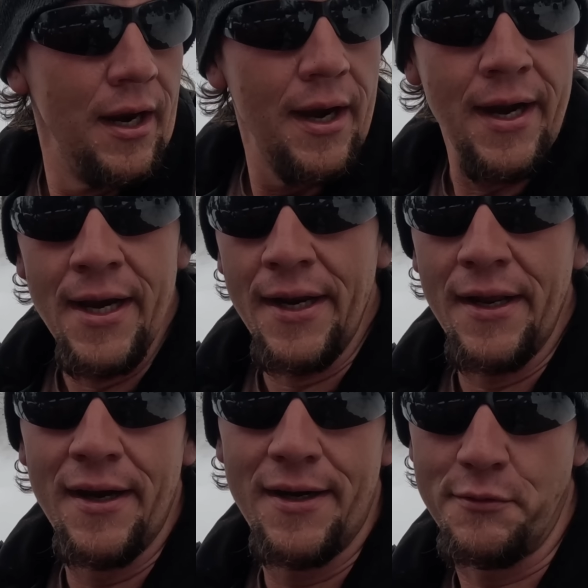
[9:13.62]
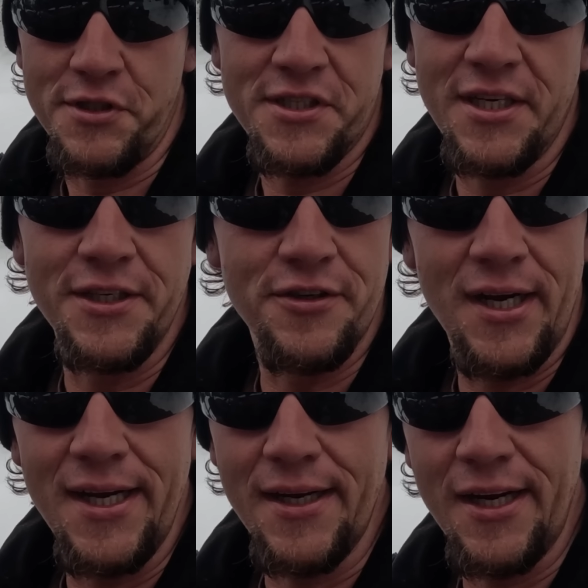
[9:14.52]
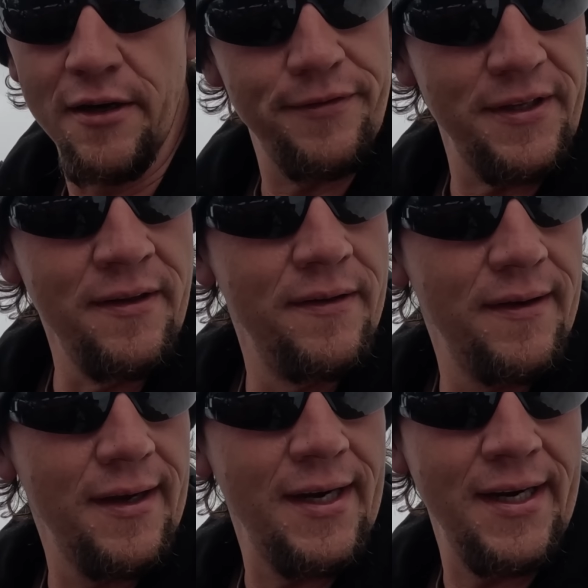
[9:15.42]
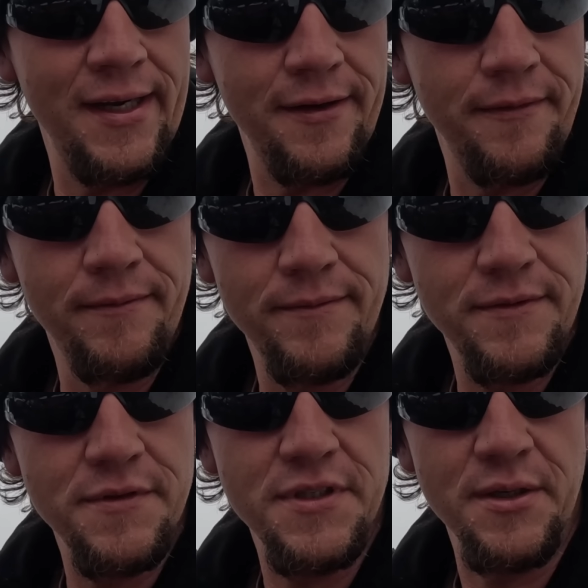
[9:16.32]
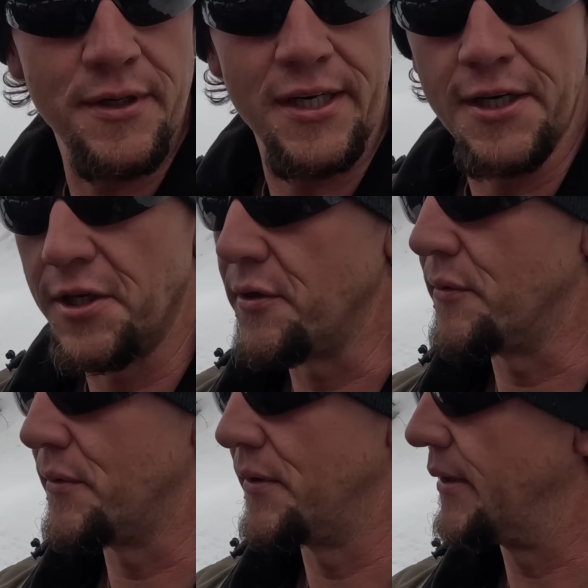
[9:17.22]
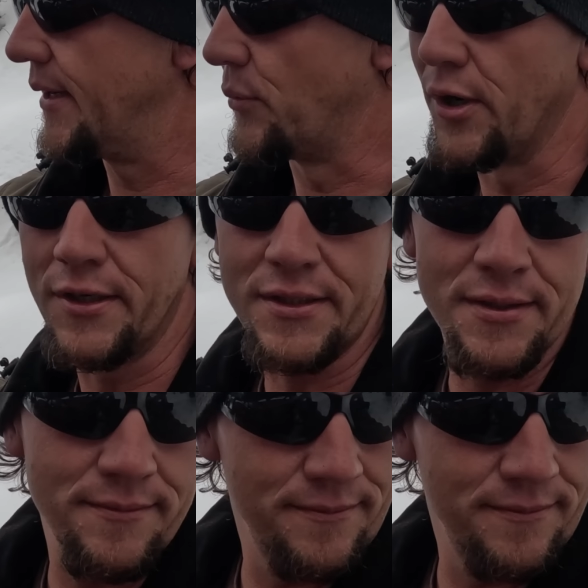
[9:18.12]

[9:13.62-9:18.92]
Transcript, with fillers: And I was just going to try it careful and see what I could do. And it worked.